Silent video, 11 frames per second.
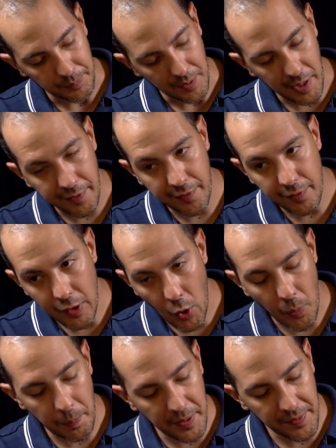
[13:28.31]
there is
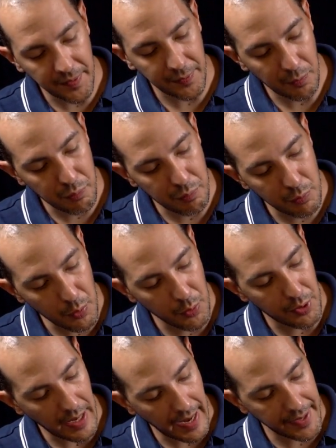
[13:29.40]
no pieces of
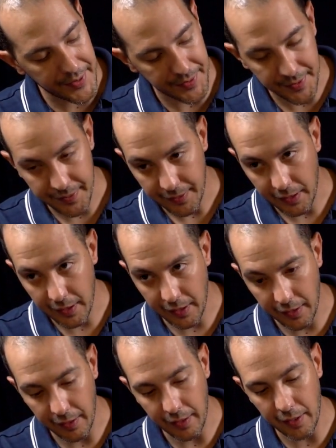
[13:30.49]
wood added
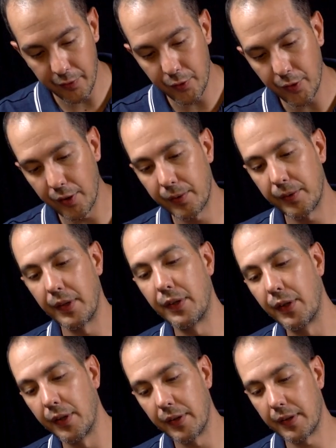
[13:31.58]
on the
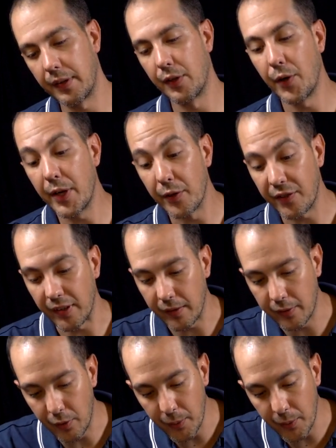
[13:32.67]
koiguchi. The